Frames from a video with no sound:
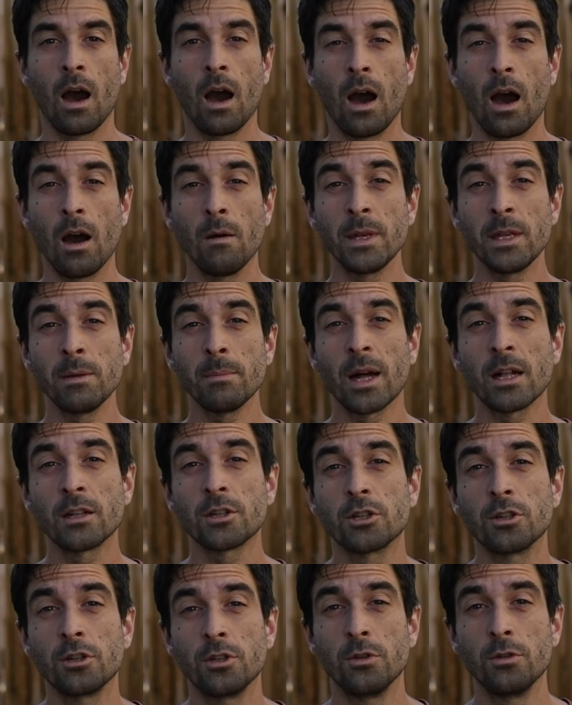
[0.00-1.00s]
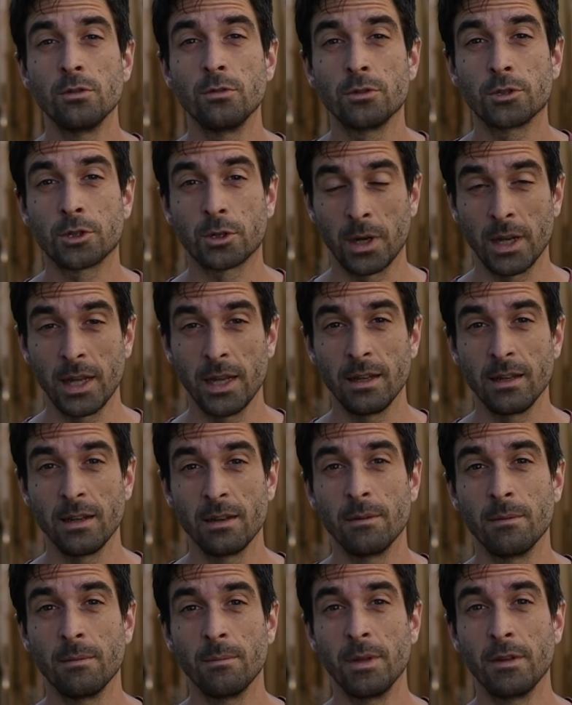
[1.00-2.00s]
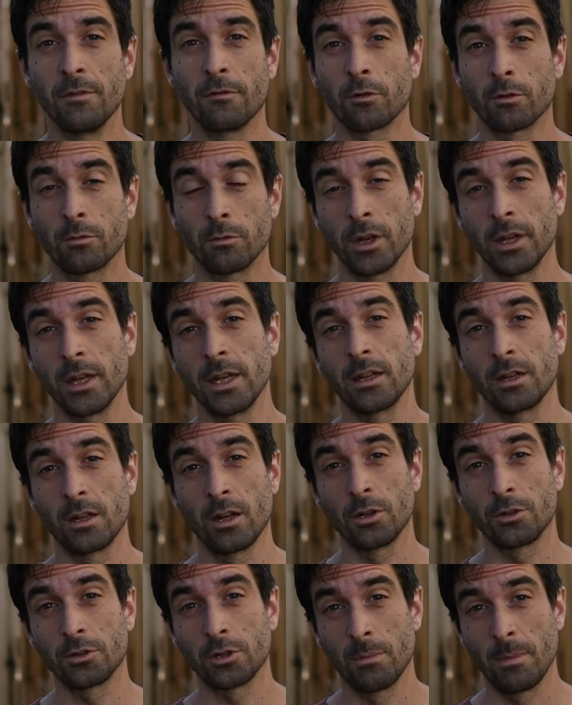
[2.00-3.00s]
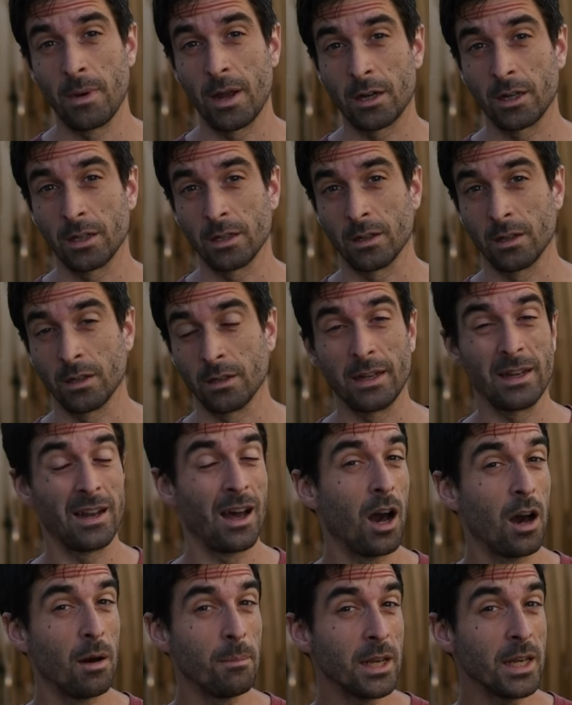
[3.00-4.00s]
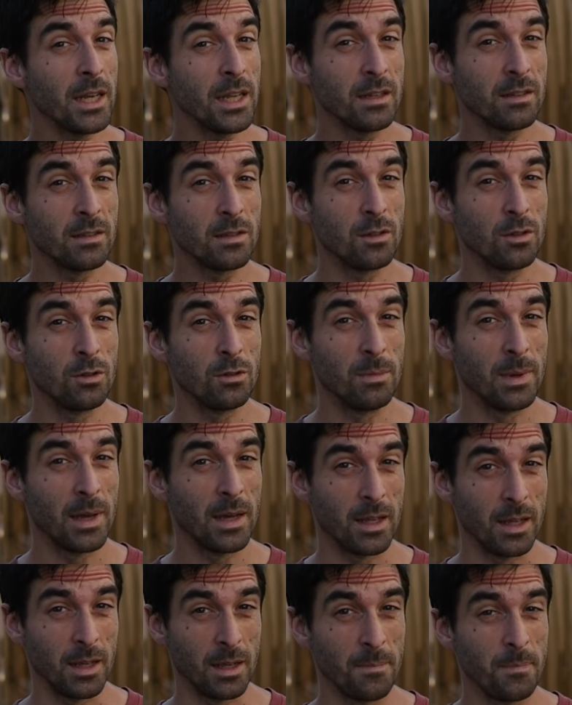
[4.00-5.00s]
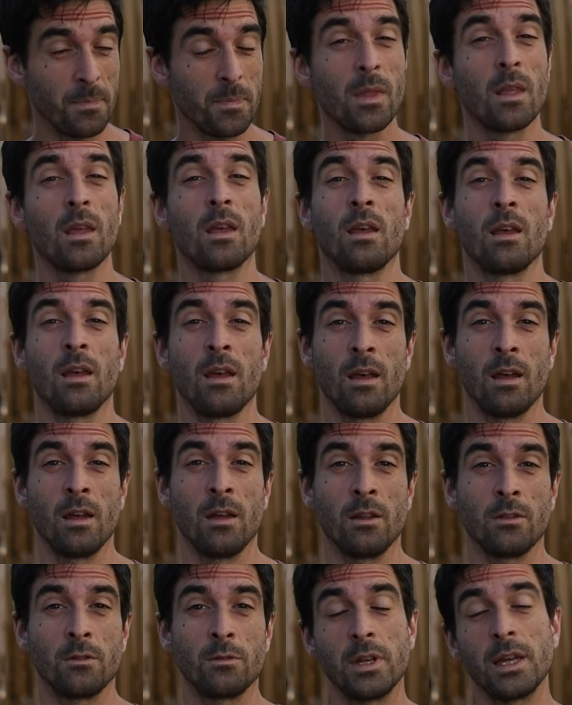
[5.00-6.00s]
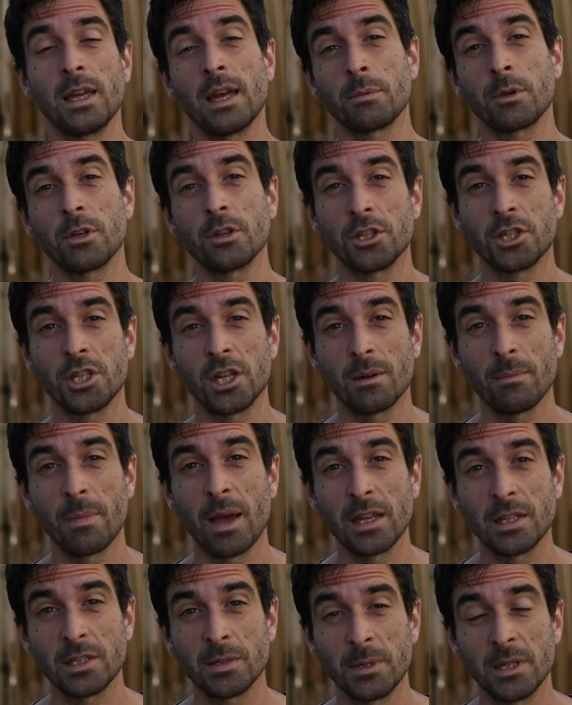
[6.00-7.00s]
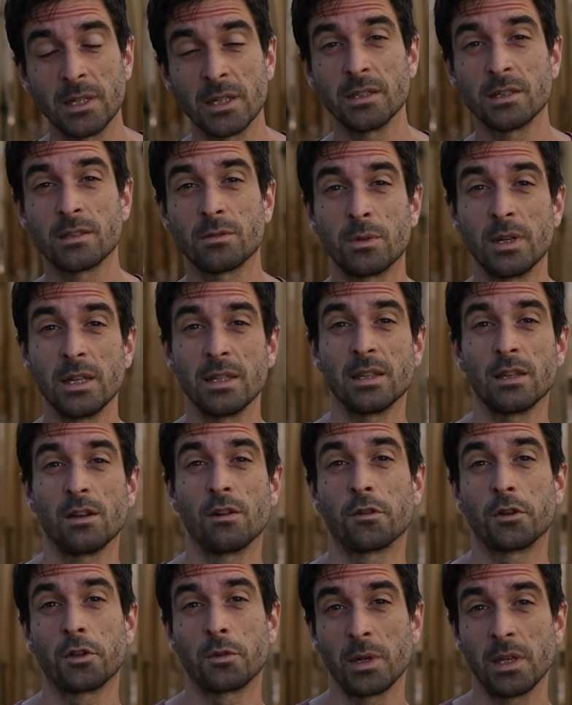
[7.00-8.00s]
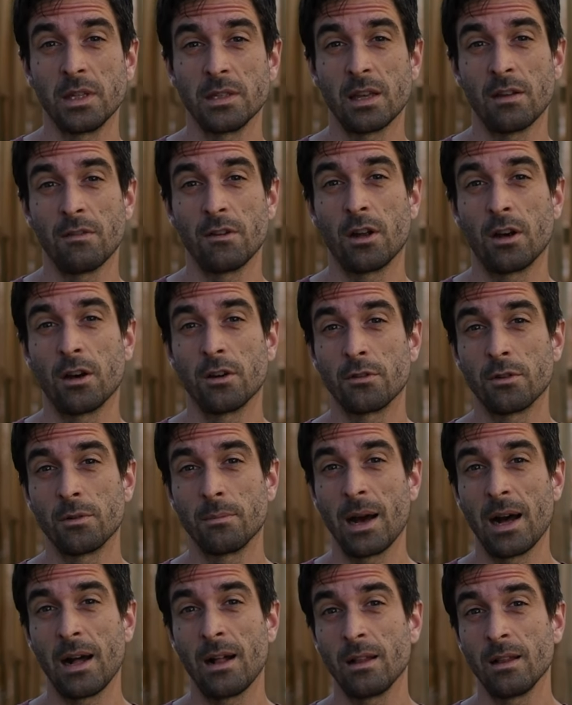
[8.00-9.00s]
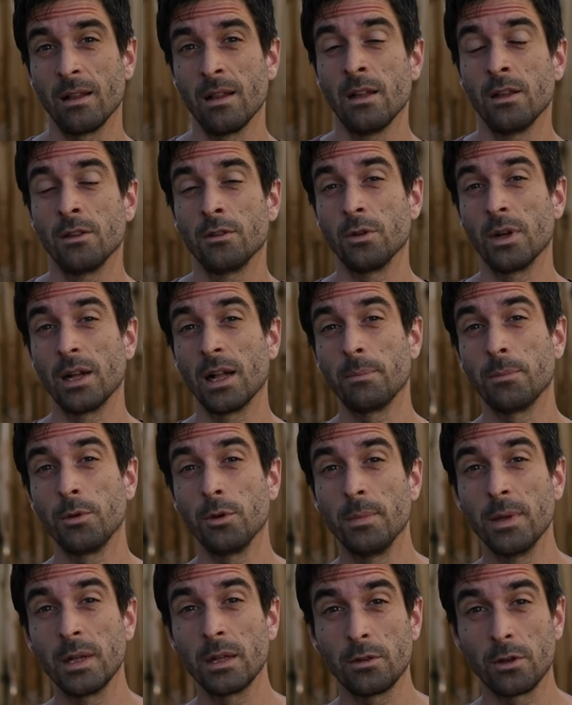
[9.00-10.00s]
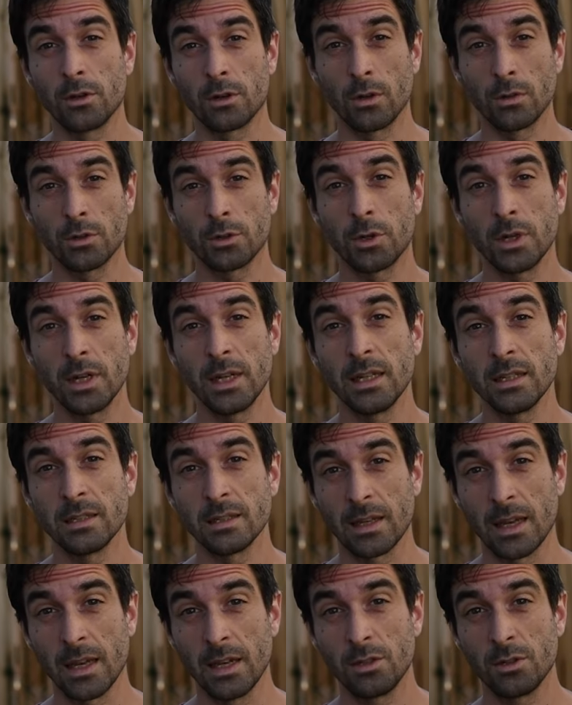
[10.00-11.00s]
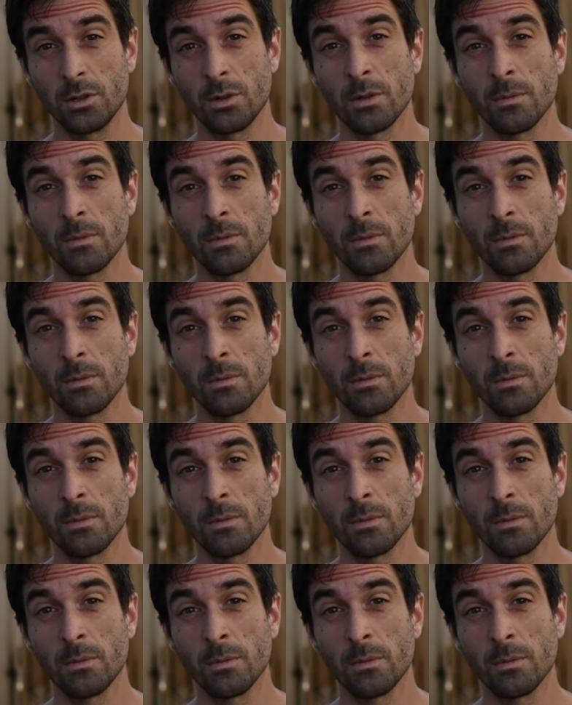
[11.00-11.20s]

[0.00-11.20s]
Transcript: how many miles should you train before running an ultra marathon, and how many is too many? Today I'm going to share my experience racing over 2,700 miles to help you build your own training schedule.